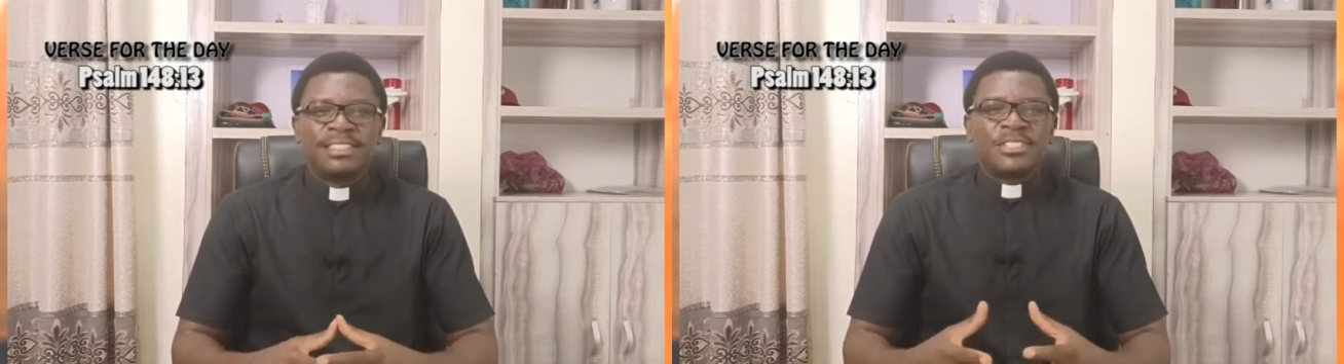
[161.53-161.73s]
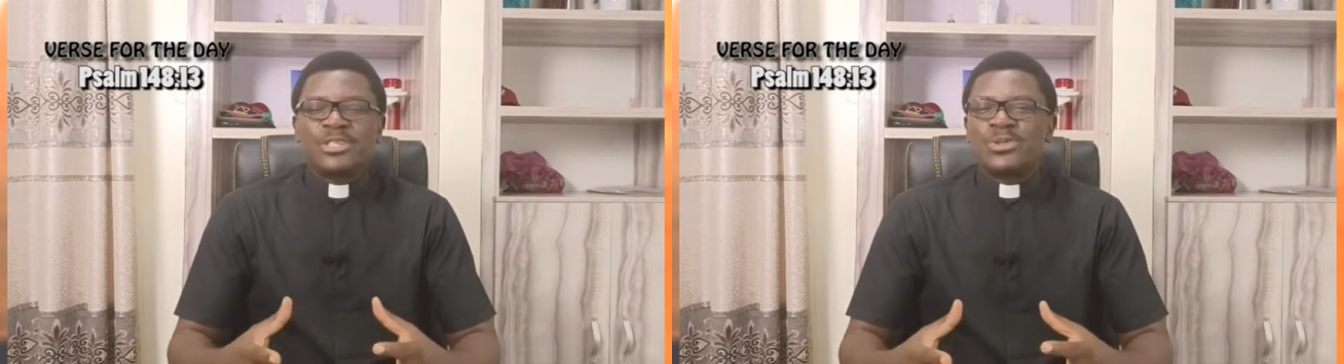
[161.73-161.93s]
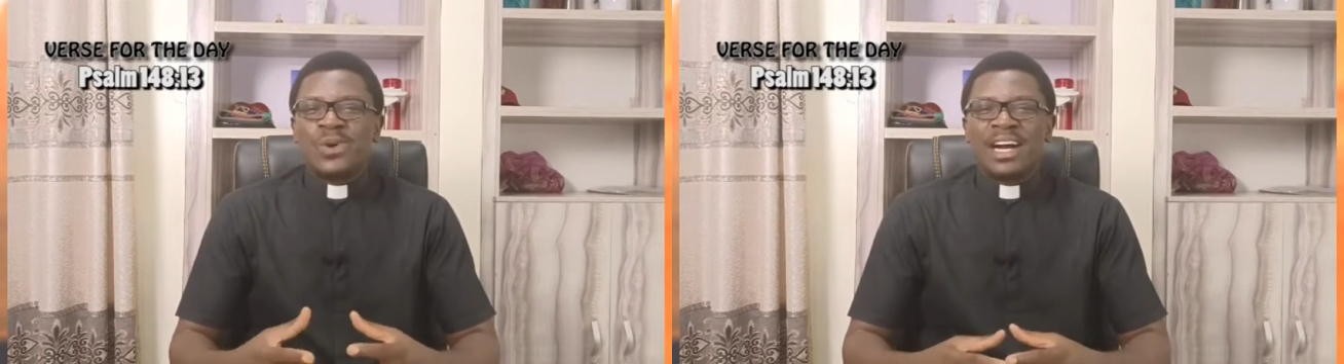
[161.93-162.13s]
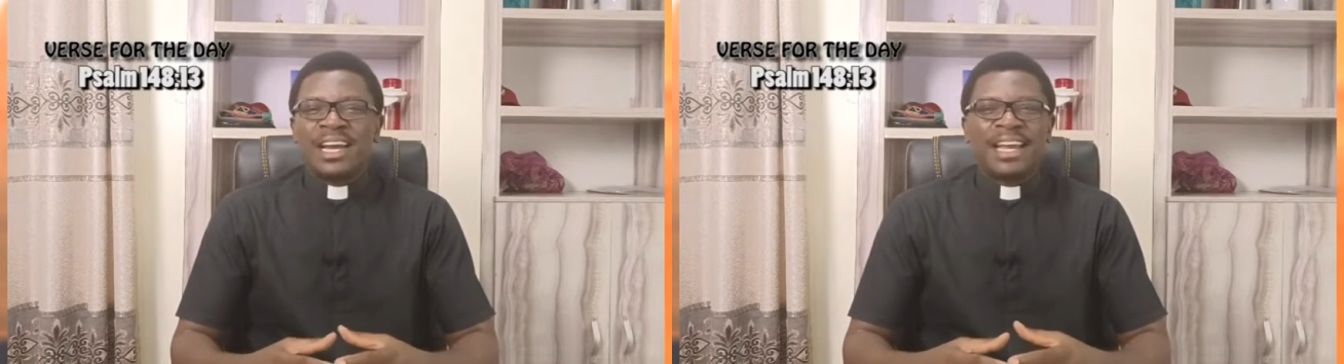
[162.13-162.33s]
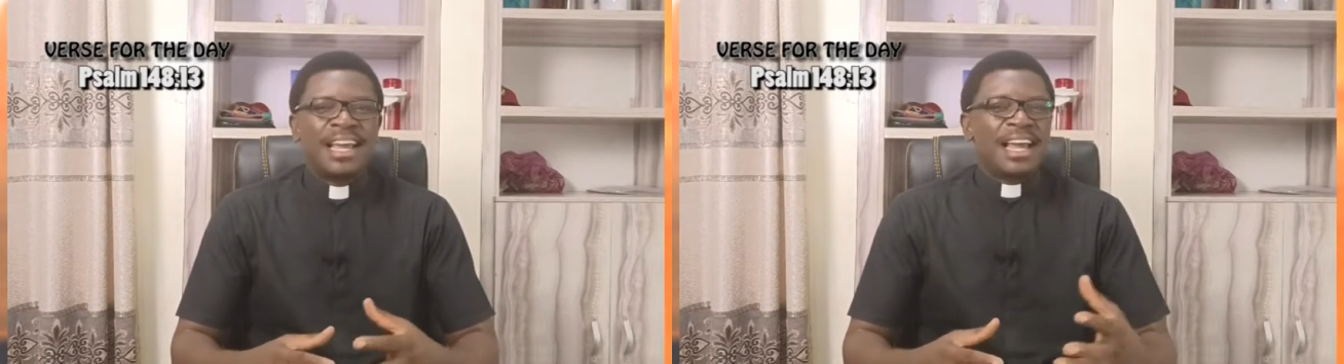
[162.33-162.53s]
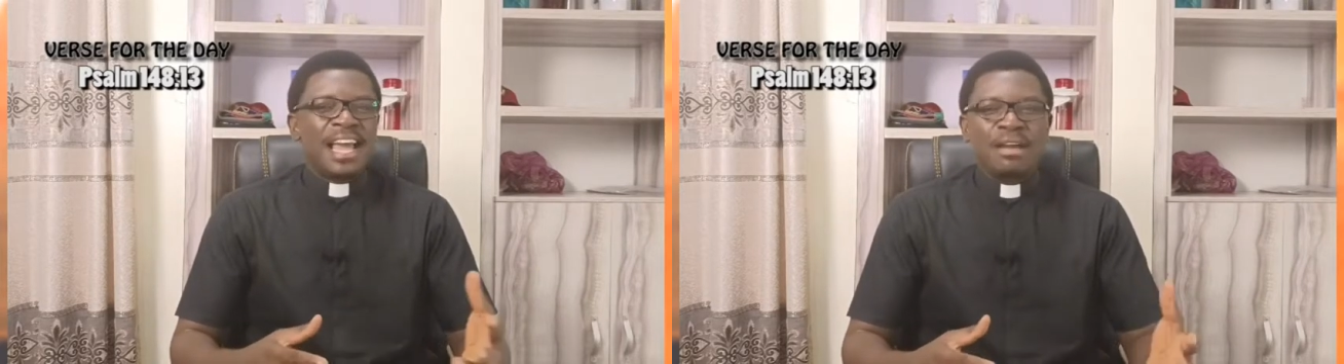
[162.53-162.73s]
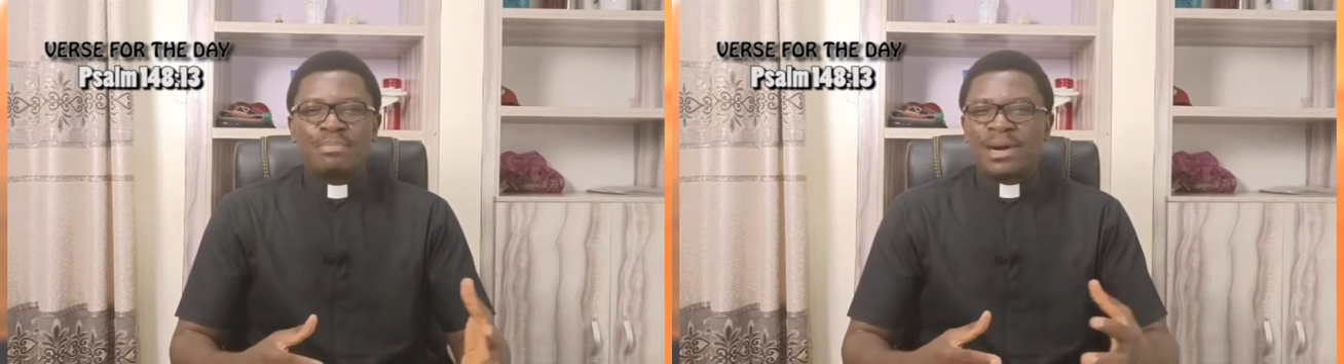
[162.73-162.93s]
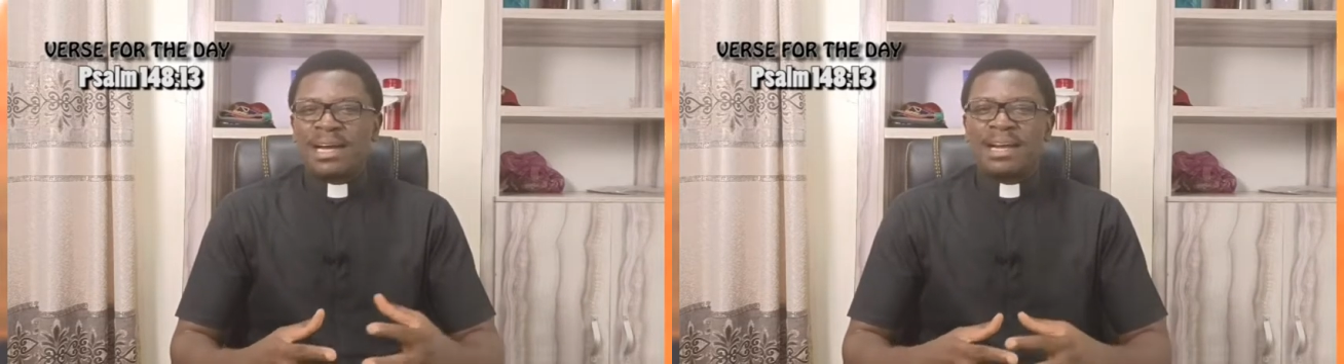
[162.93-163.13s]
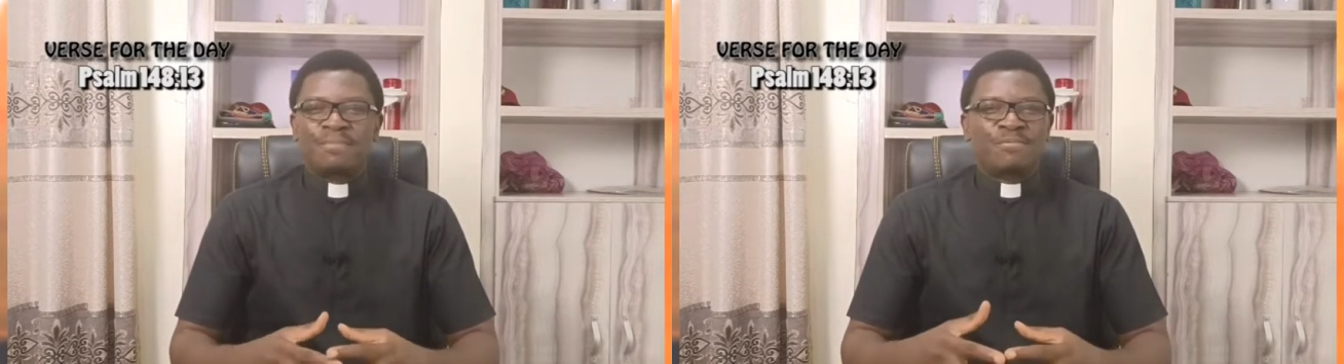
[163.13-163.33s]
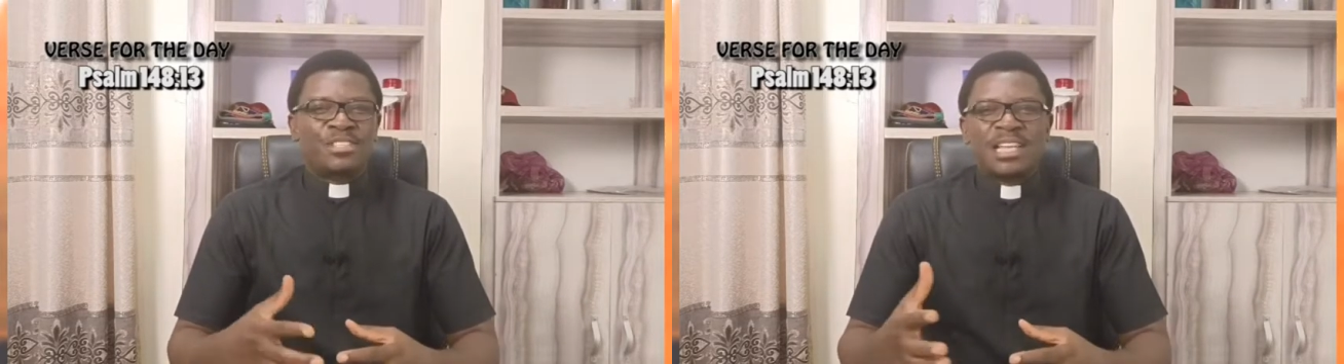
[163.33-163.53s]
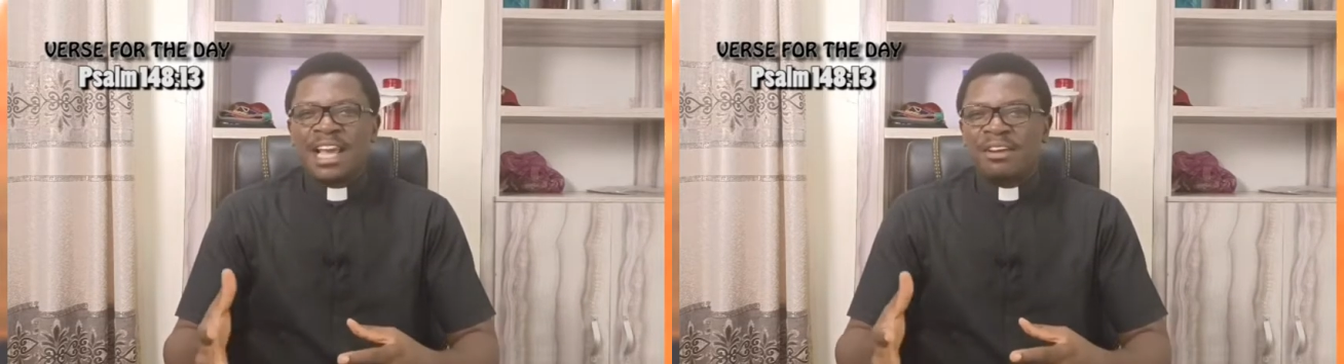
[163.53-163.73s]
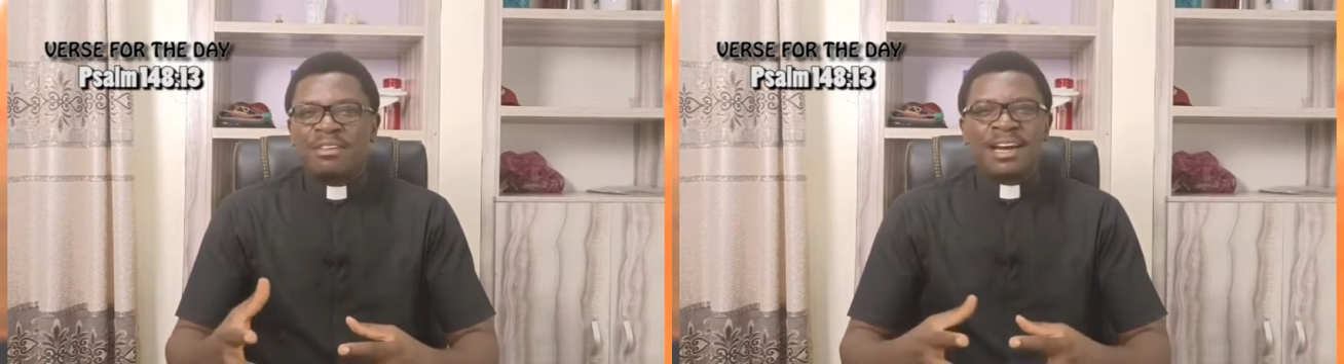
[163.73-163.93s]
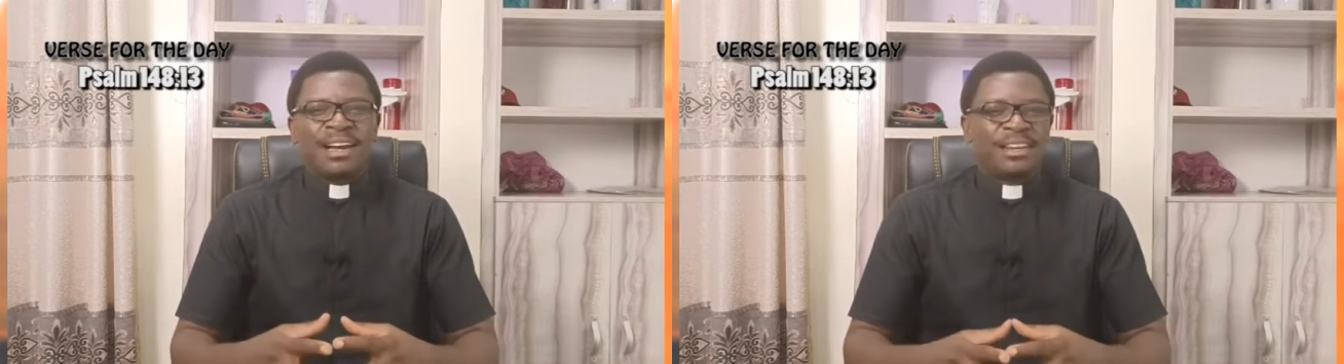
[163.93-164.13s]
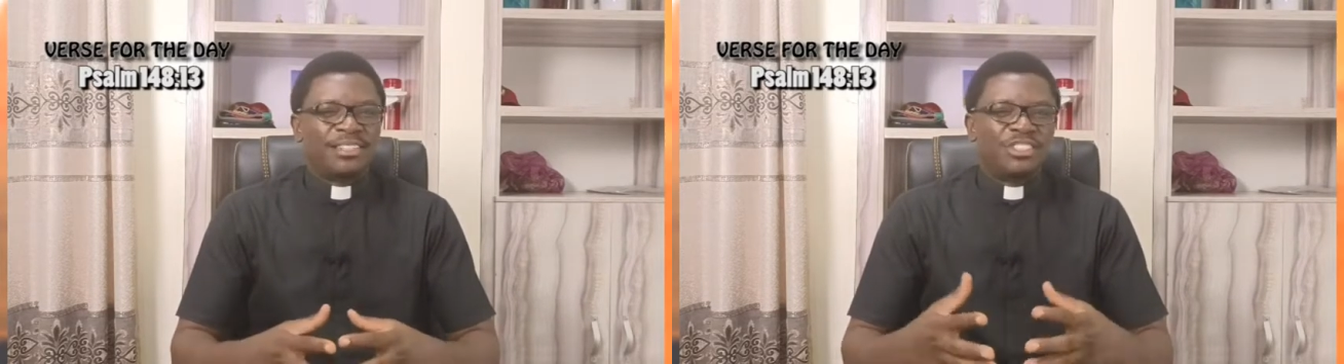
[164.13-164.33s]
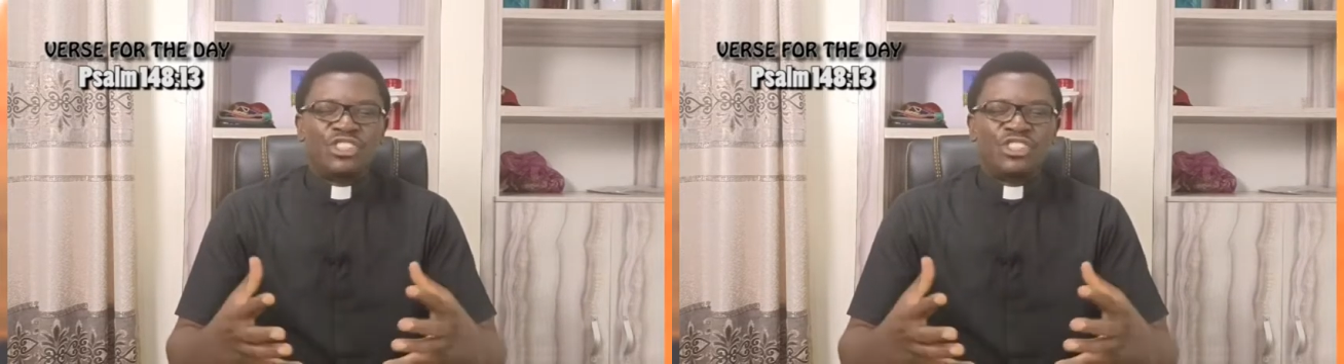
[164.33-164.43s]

This is why Abraham, Sarah,